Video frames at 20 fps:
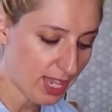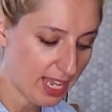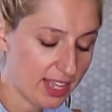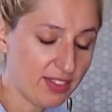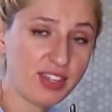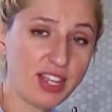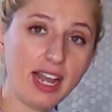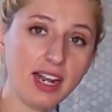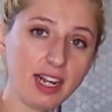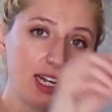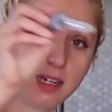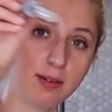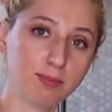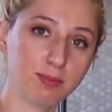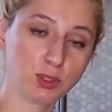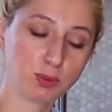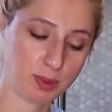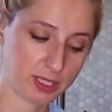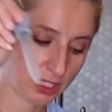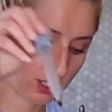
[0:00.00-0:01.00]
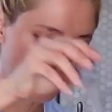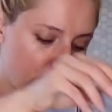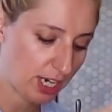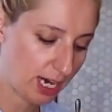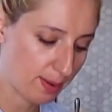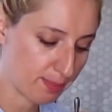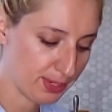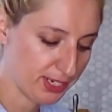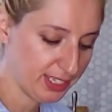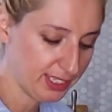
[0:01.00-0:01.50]
And that comes with the
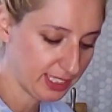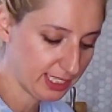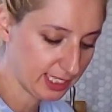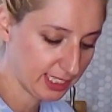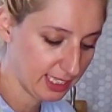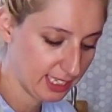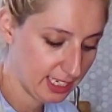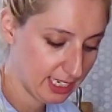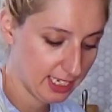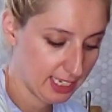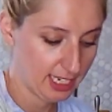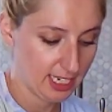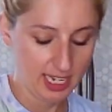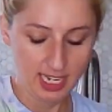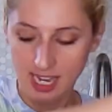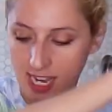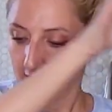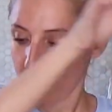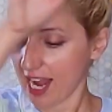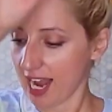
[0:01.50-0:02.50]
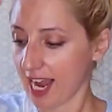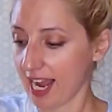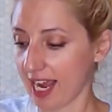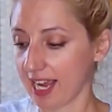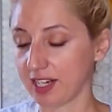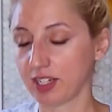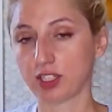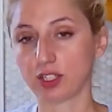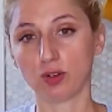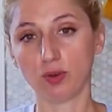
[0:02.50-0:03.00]
droppers.
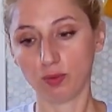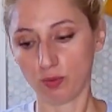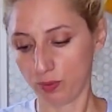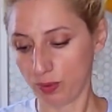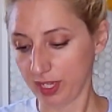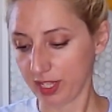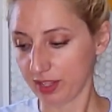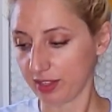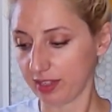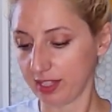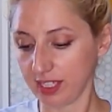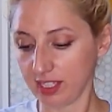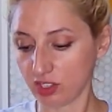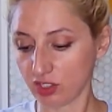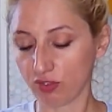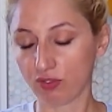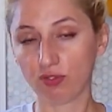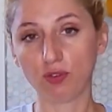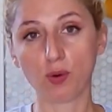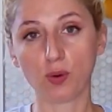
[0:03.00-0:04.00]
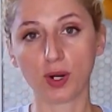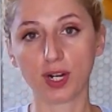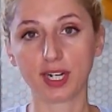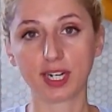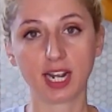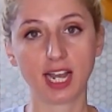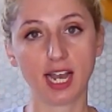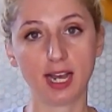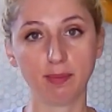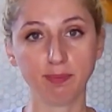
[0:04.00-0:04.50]
And with these
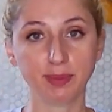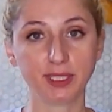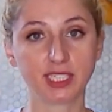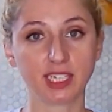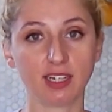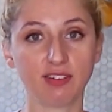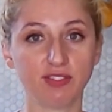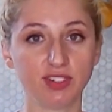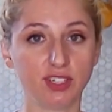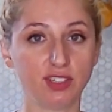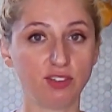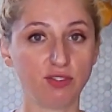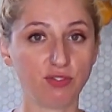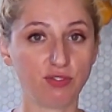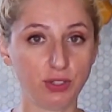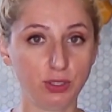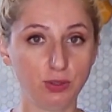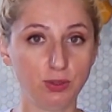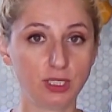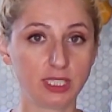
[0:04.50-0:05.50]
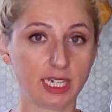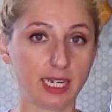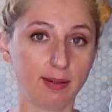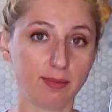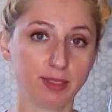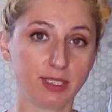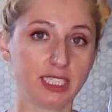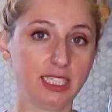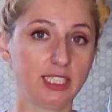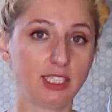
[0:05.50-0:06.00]
4 cups of infused
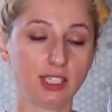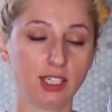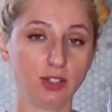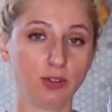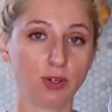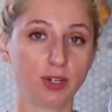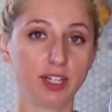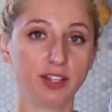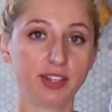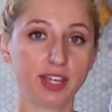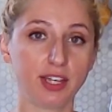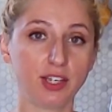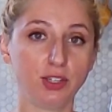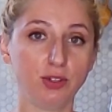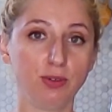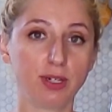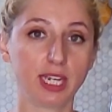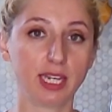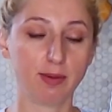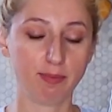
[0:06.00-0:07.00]
MCT oil that you